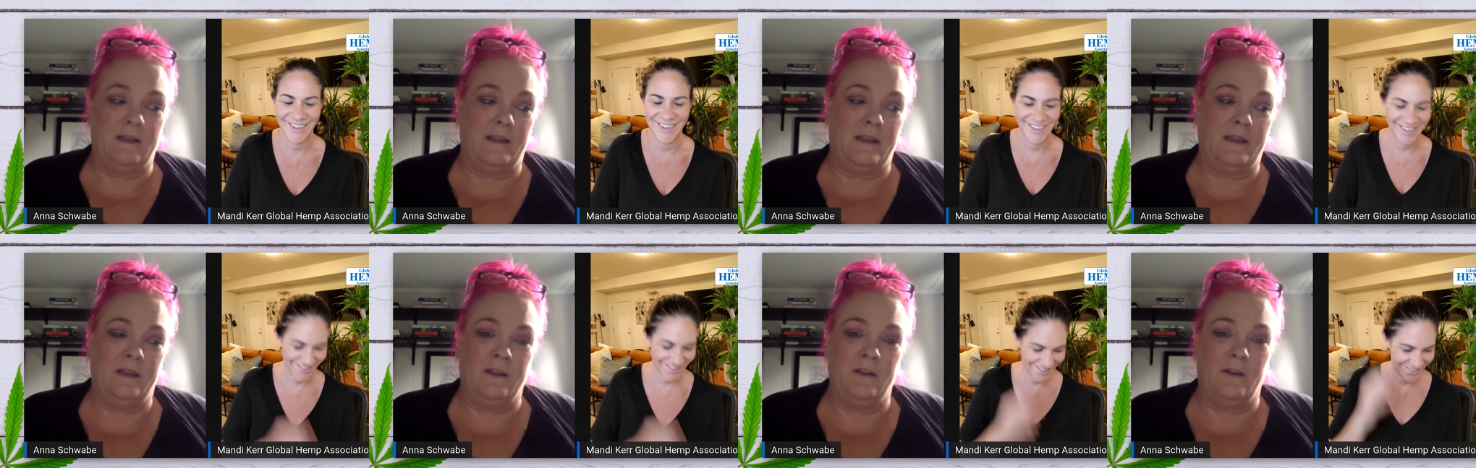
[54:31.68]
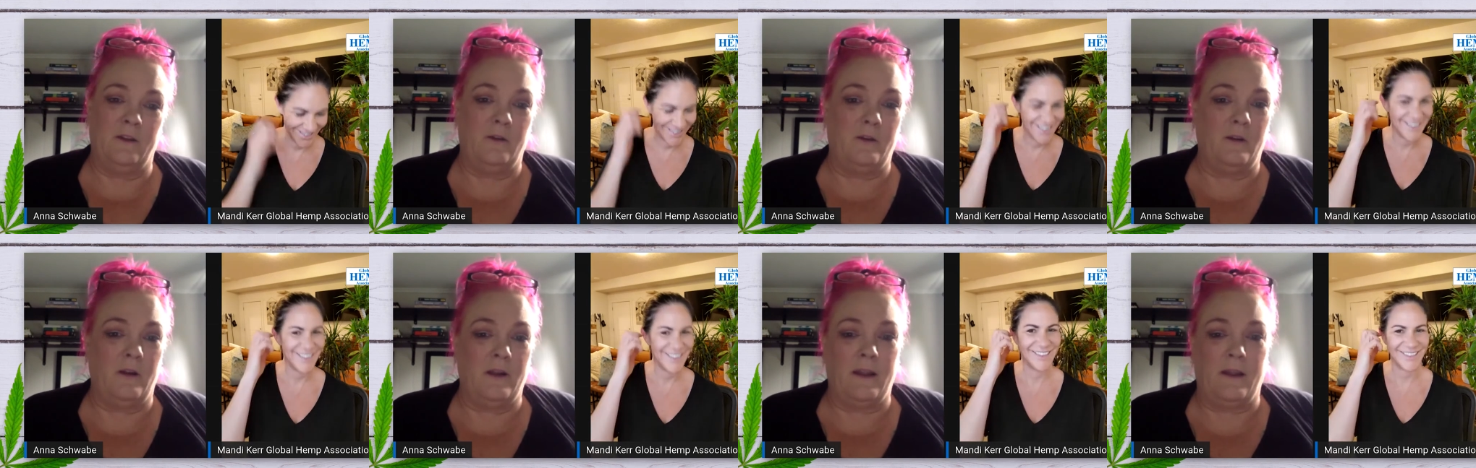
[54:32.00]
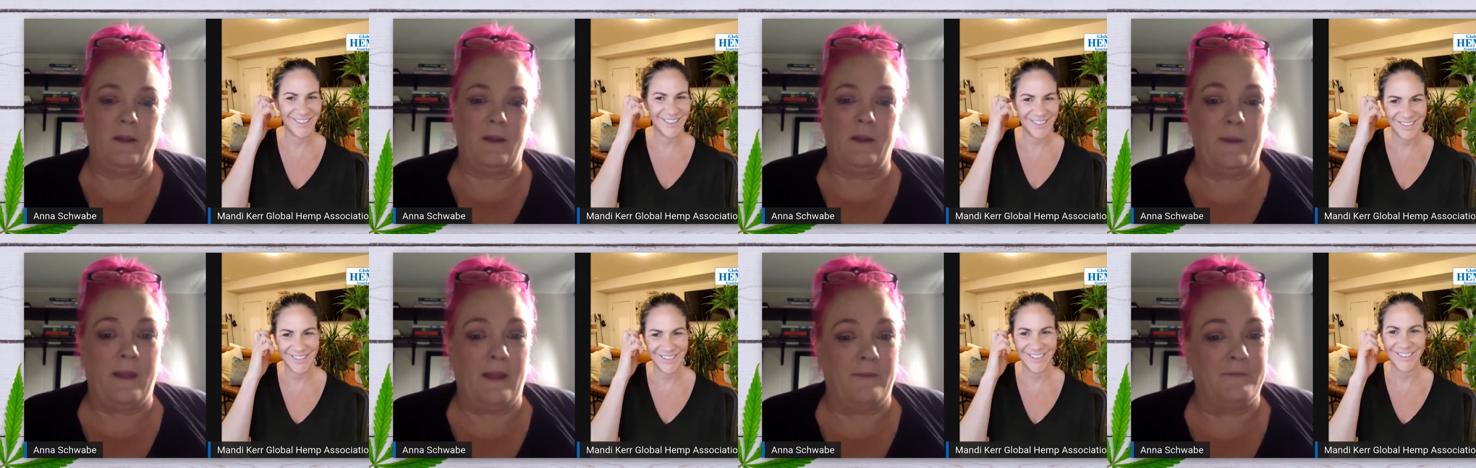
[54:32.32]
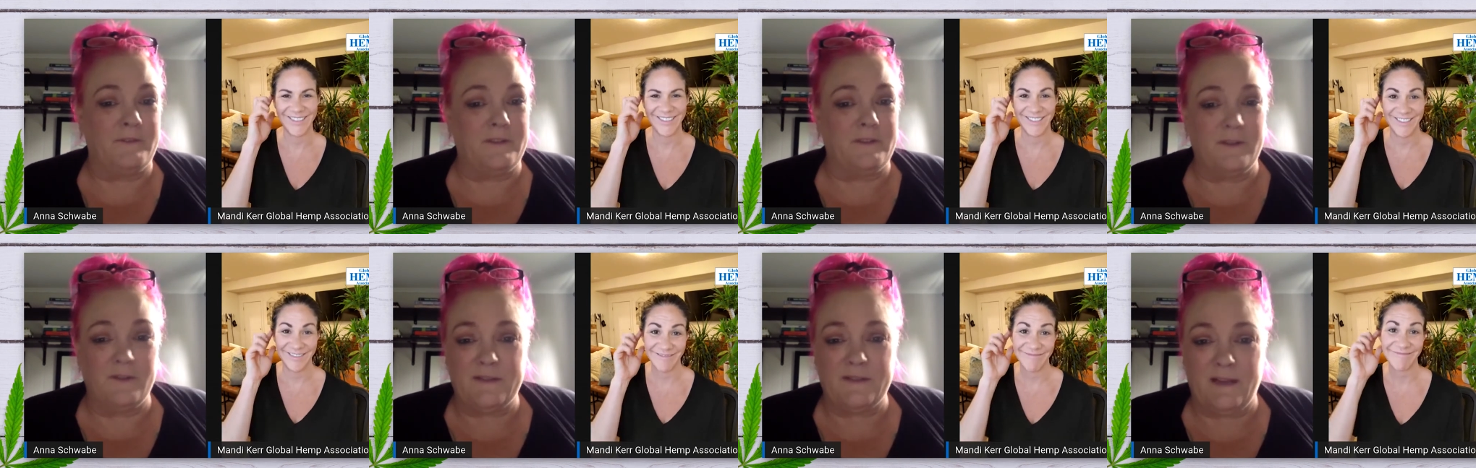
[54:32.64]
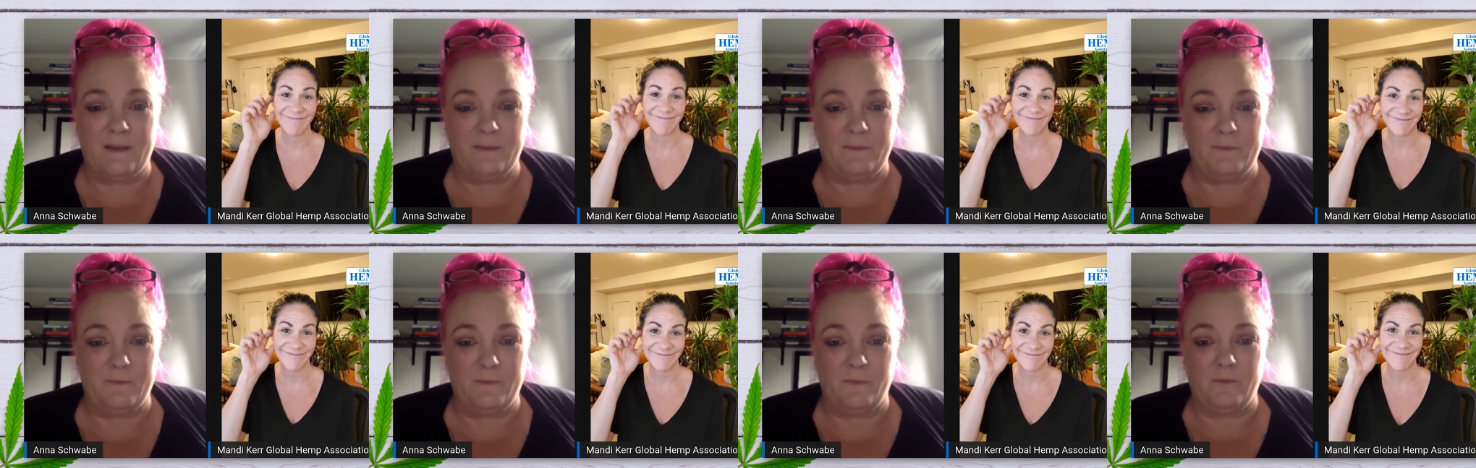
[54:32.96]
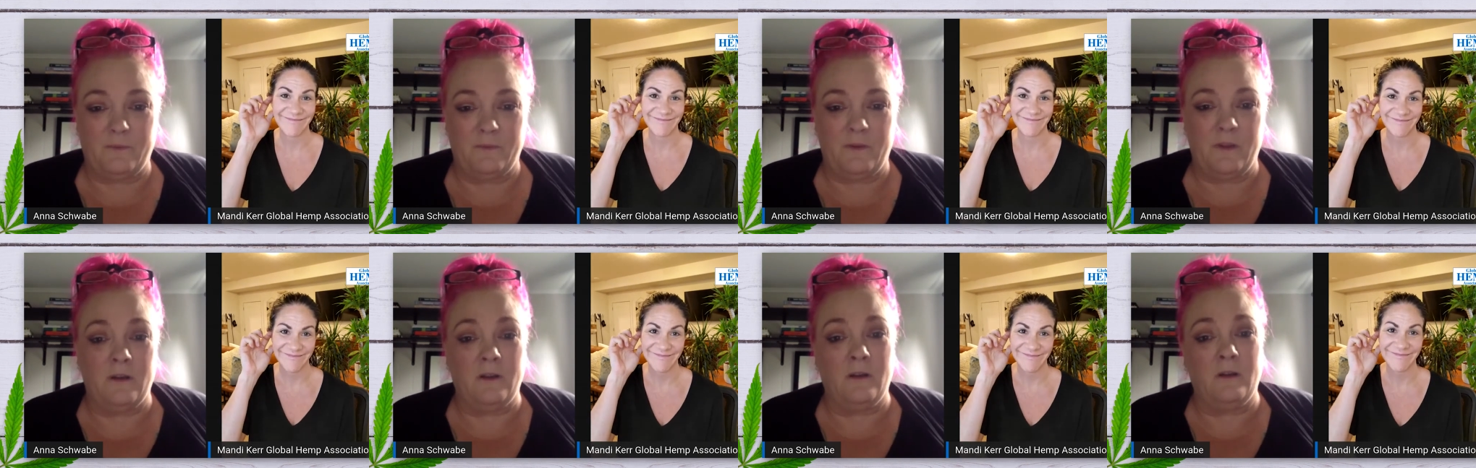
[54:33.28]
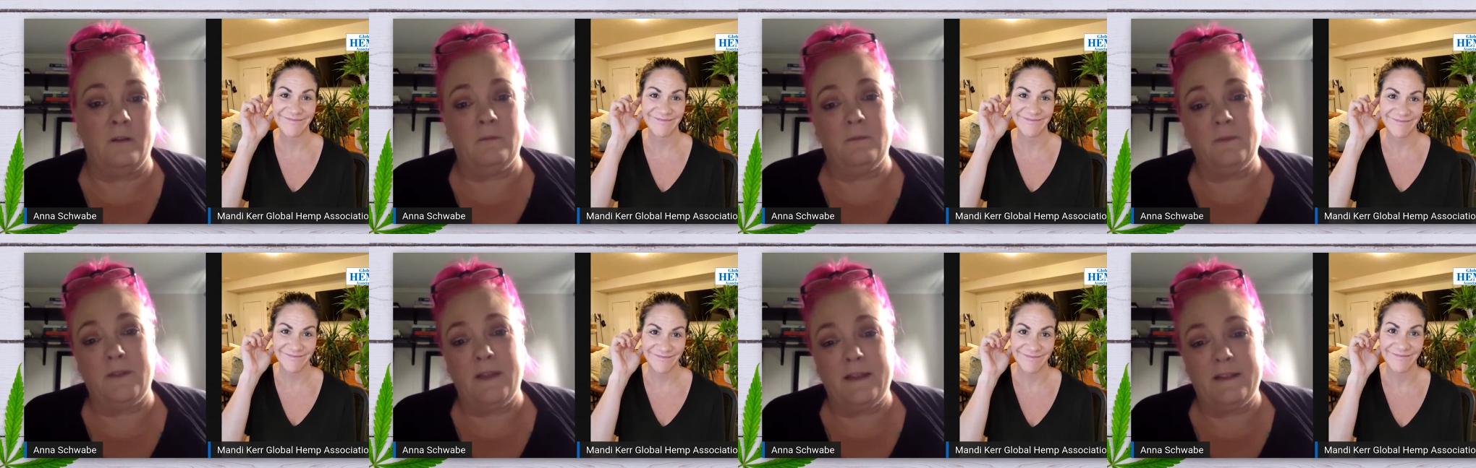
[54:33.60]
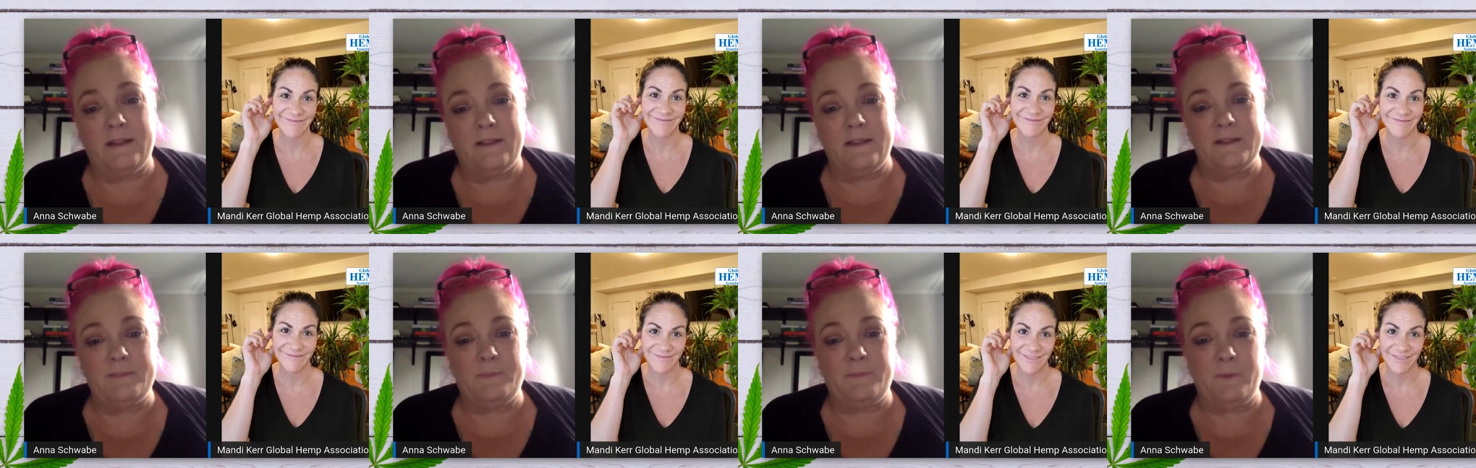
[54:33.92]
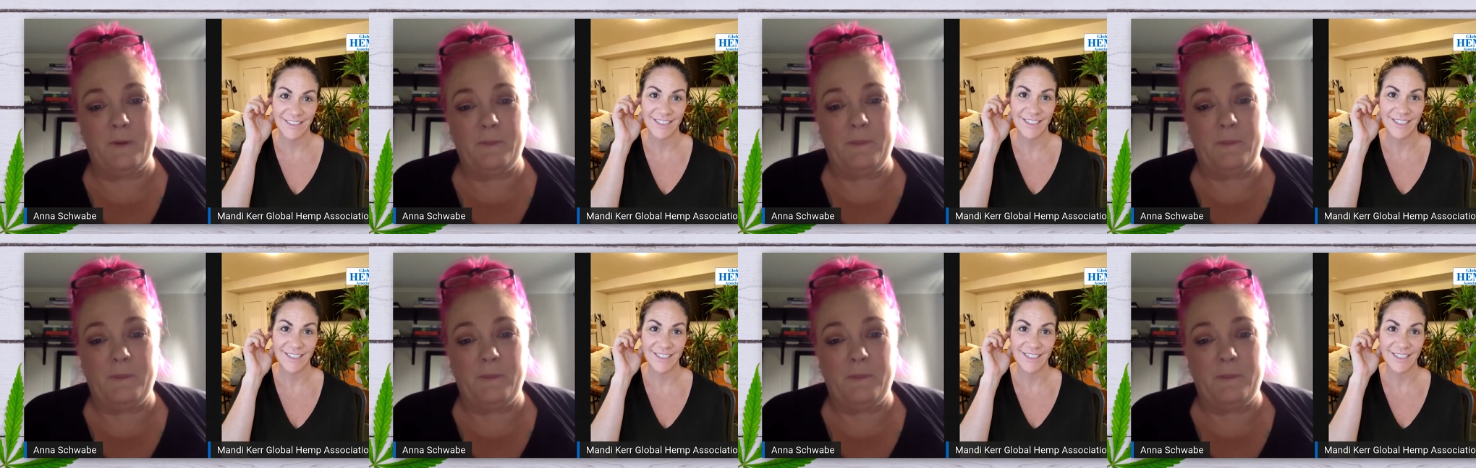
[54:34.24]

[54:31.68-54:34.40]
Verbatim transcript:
Speaker 1: you know, we have to do some, you know, like these poor